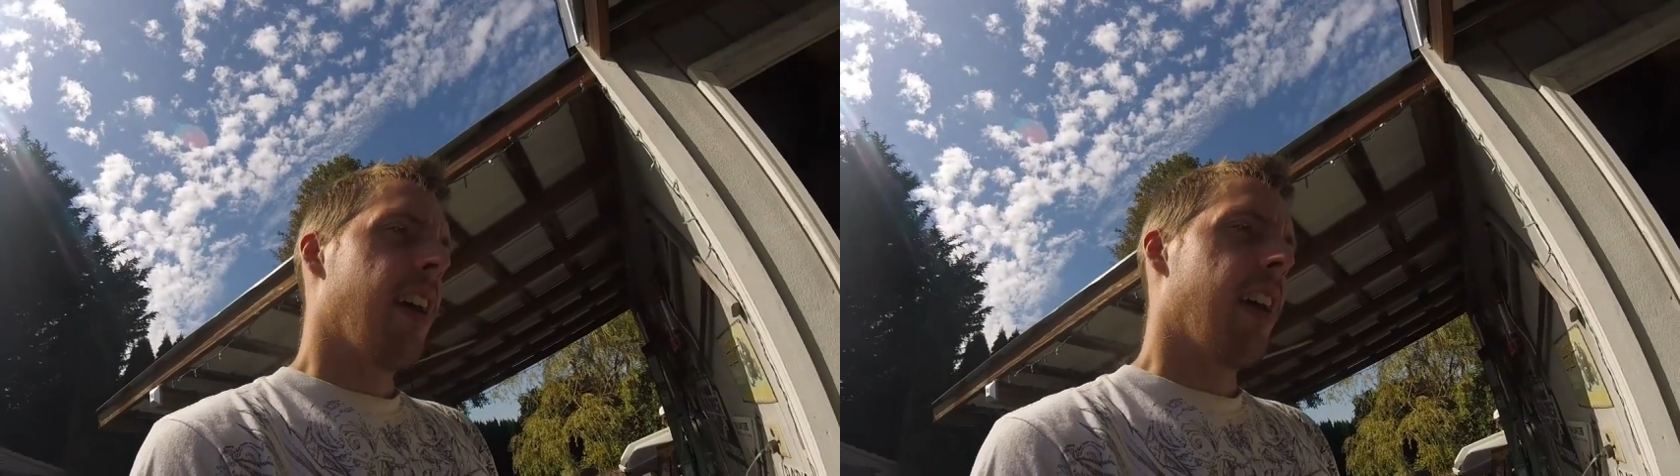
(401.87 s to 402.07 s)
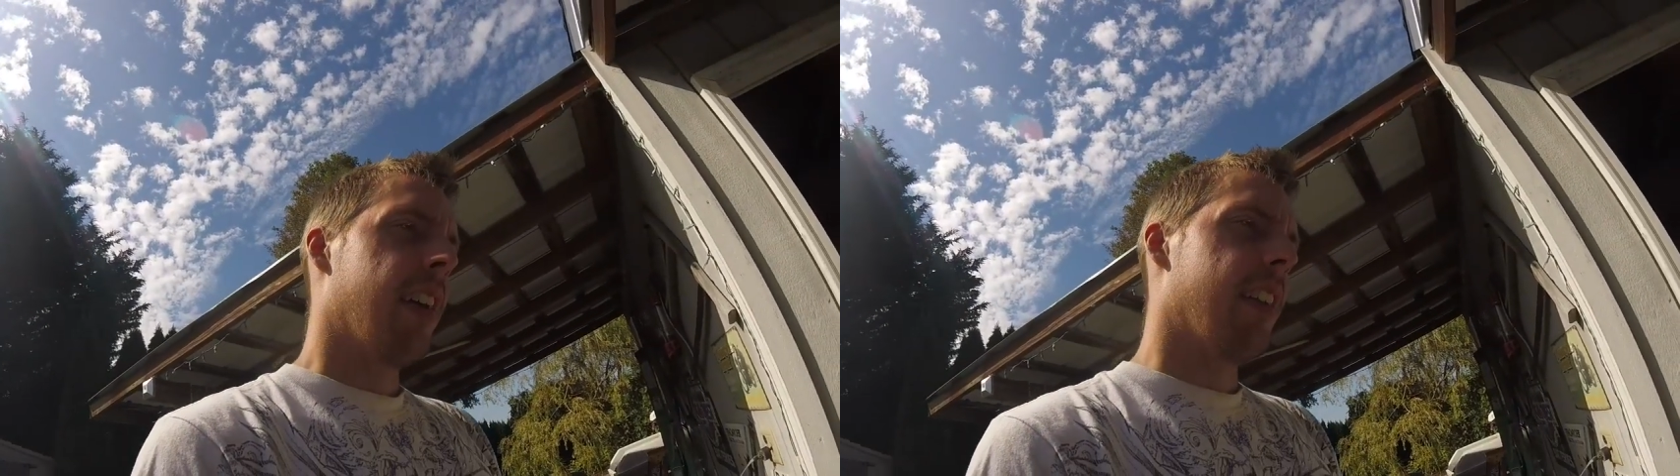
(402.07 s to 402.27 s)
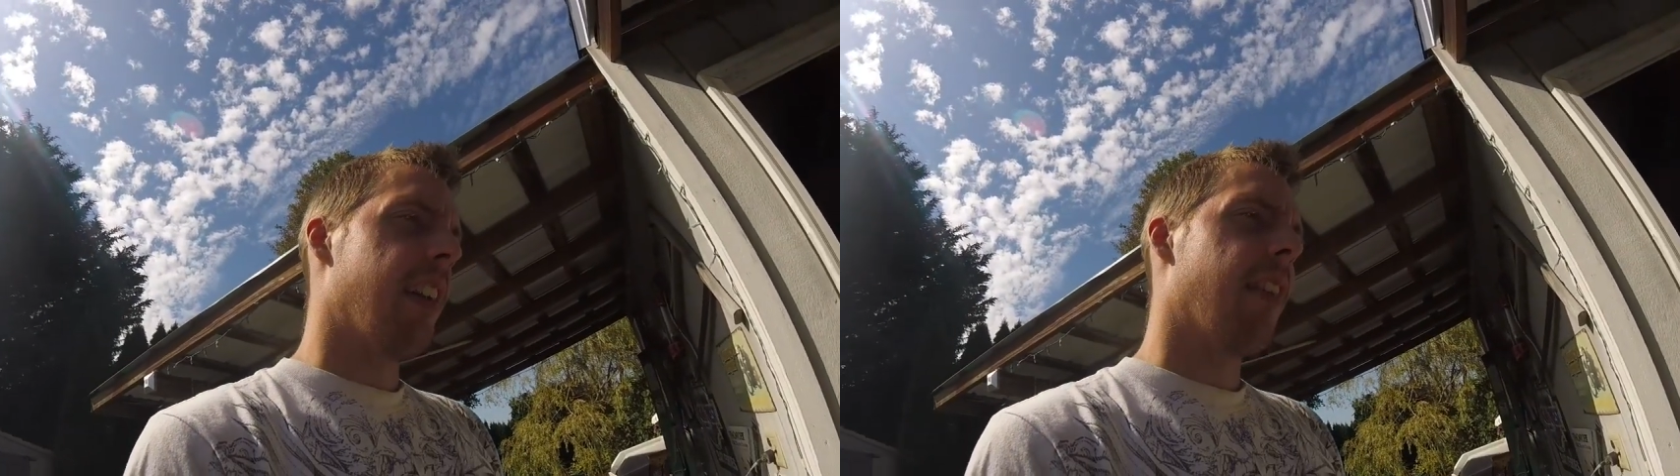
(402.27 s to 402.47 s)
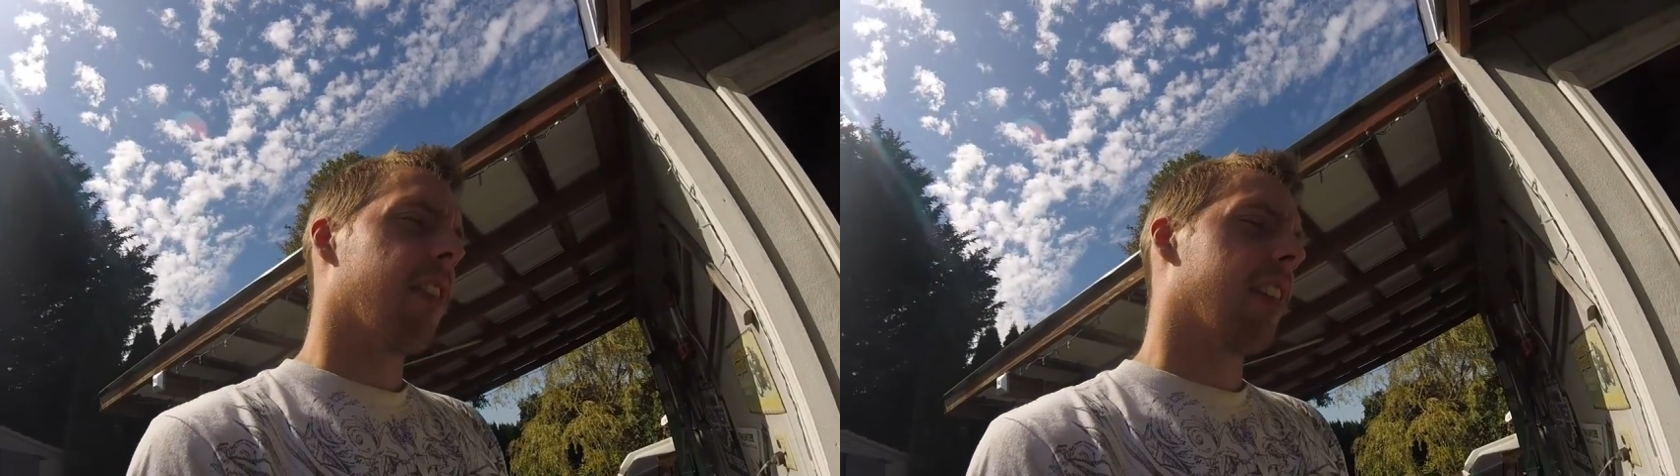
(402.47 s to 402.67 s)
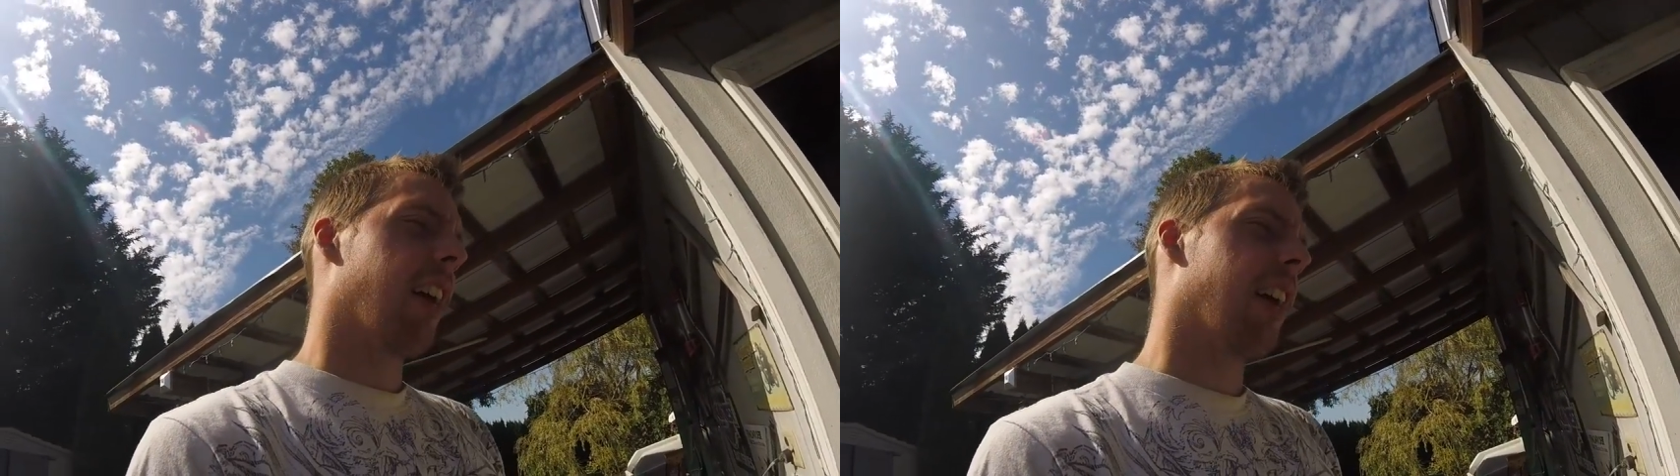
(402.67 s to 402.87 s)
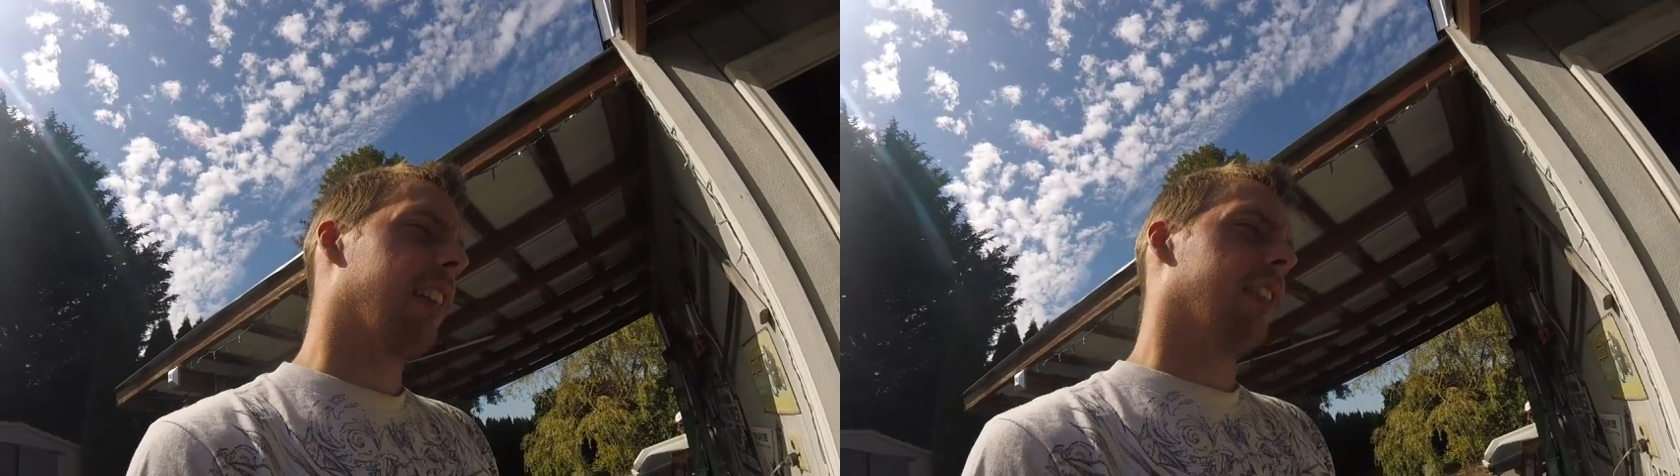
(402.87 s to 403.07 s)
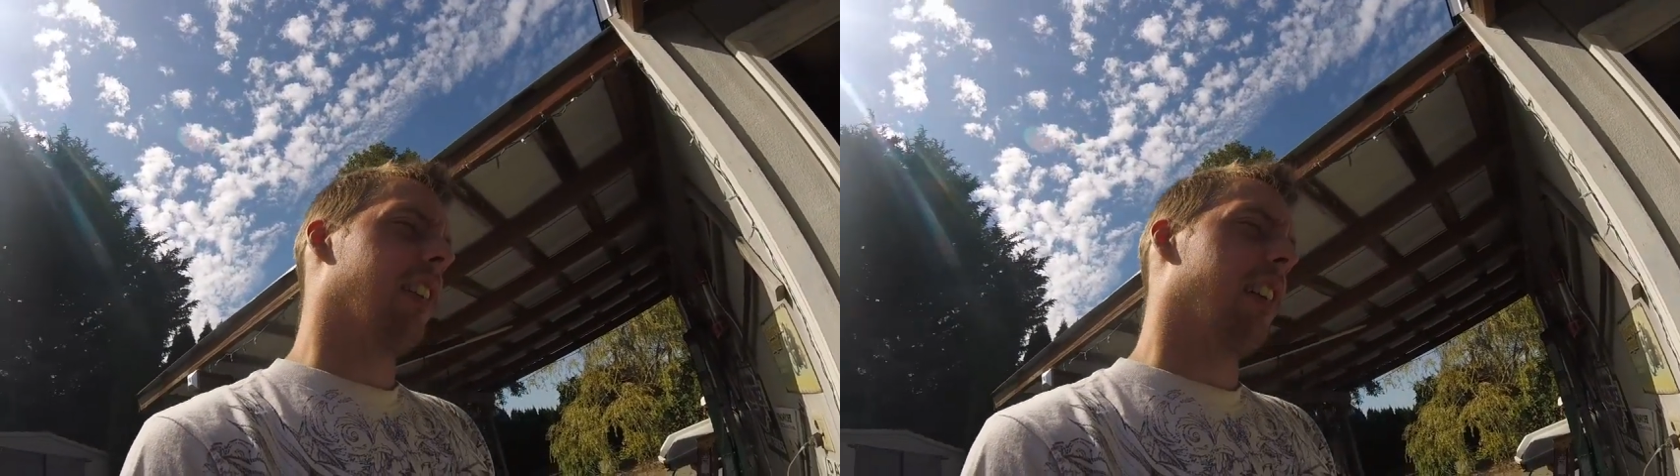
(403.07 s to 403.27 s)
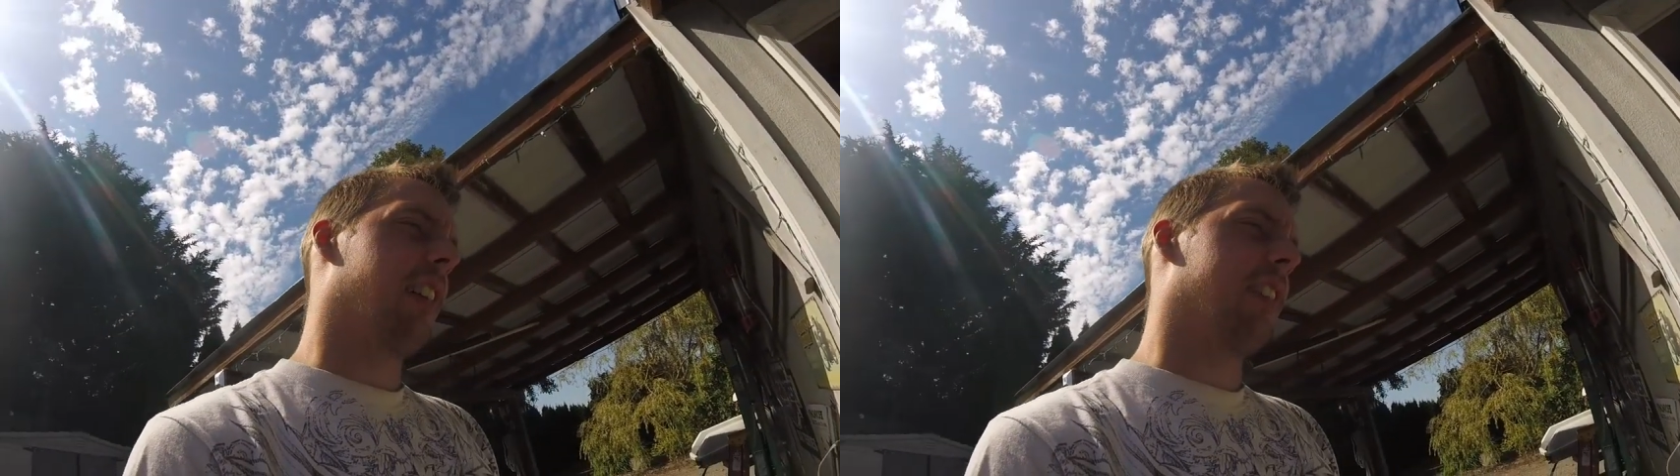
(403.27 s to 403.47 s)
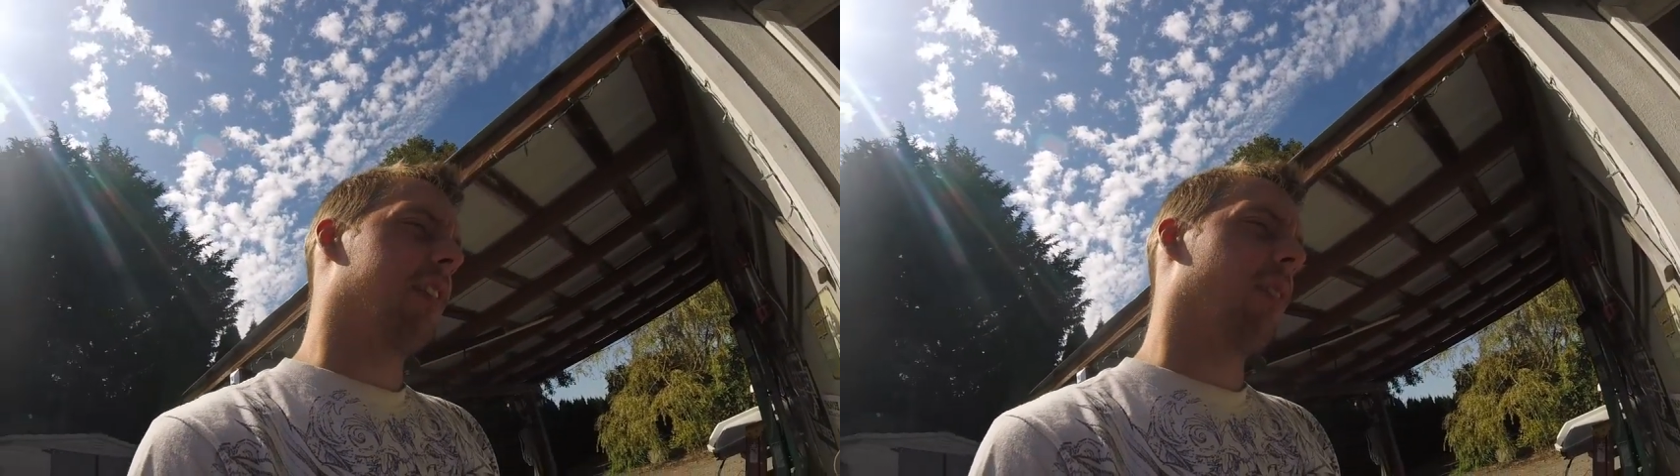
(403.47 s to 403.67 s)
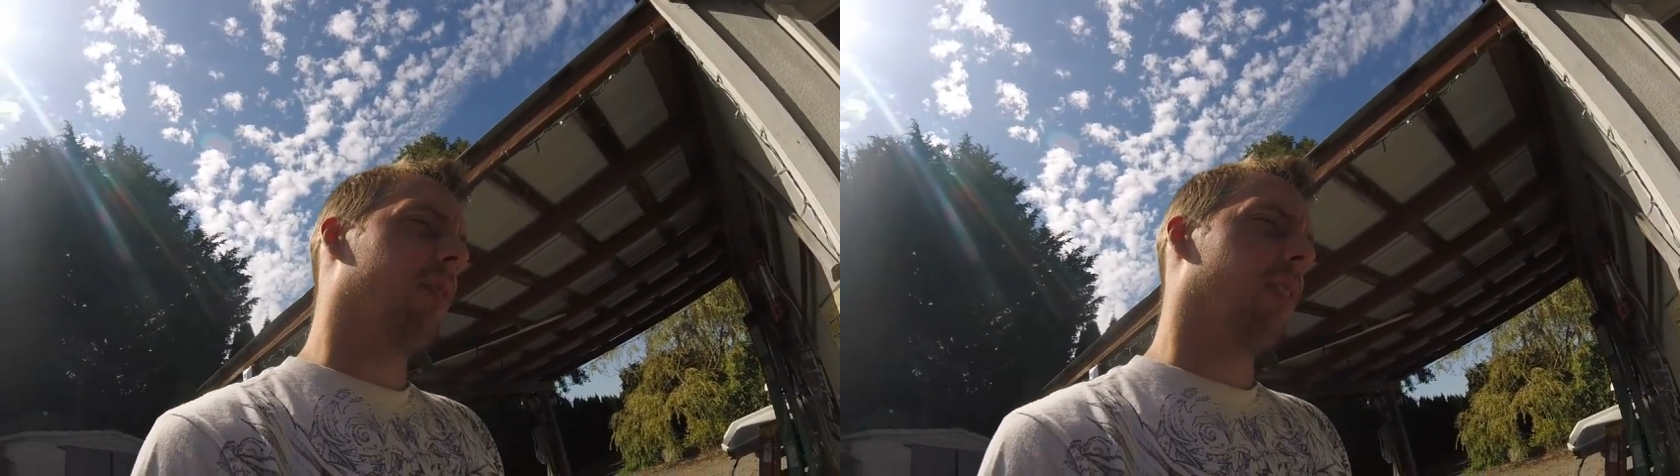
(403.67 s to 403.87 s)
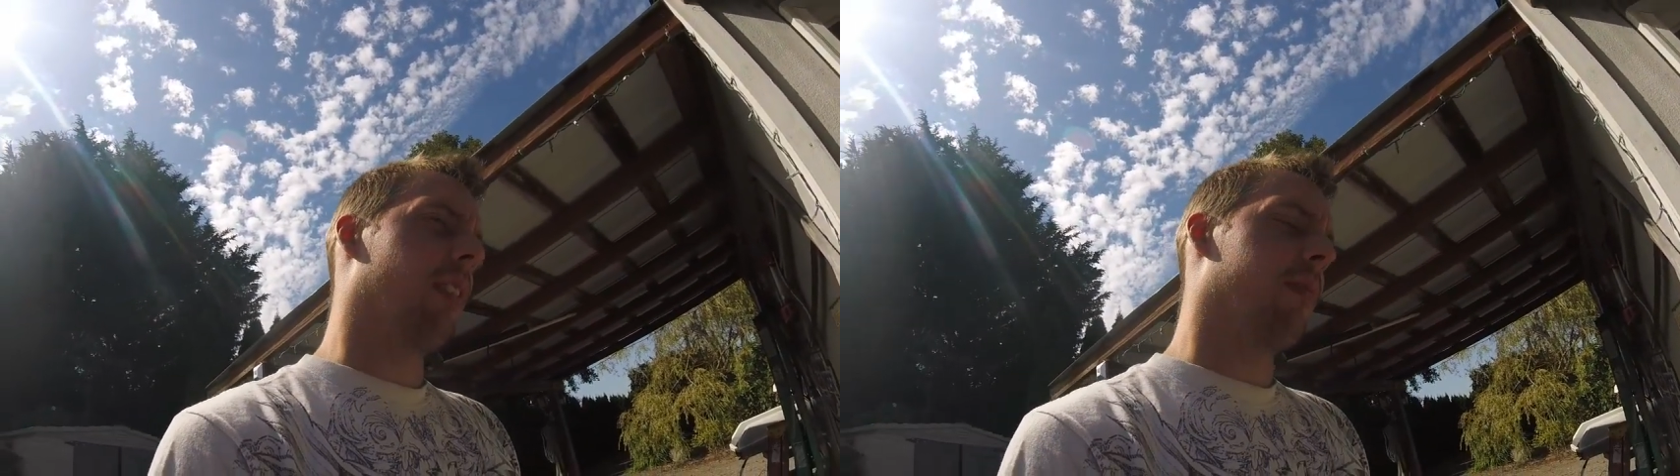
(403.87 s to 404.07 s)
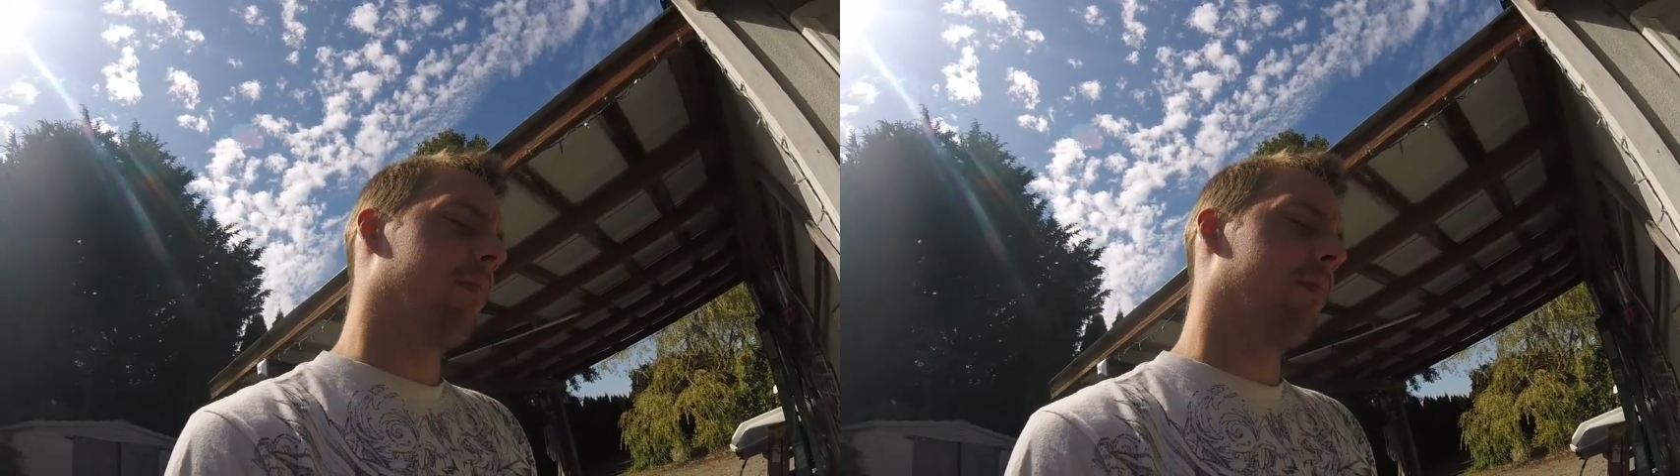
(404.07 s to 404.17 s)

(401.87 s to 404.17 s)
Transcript: it never got like totally